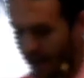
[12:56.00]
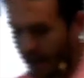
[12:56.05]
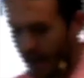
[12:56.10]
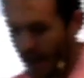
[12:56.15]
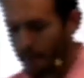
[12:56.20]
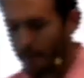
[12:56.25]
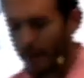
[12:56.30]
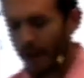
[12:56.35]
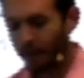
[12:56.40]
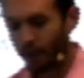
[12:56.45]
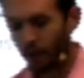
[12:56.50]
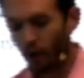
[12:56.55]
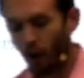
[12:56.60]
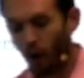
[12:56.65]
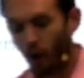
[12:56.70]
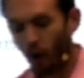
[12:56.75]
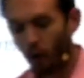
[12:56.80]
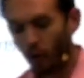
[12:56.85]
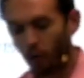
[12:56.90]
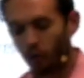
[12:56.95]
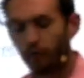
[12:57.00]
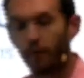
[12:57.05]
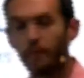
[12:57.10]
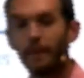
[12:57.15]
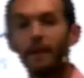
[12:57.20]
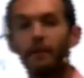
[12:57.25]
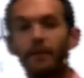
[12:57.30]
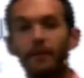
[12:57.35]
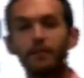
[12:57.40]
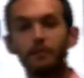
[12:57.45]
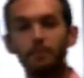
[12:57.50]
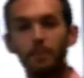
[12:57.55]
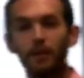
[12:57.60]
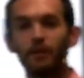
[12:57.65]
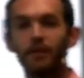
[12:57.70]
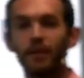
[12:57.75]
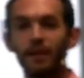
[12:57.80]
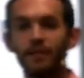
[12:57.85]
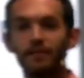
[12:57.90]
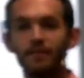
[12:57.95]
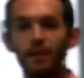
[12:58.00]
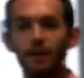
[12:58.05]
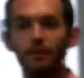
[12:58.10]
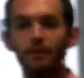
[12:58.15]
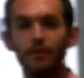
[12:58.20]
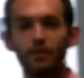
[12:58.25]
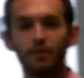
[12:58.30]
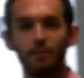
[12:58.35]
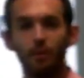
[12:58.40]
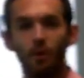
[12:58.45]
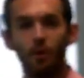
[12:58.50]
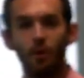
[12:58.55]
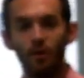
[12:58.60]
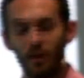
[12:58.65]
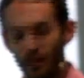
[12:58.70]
about the whole from their experience of the small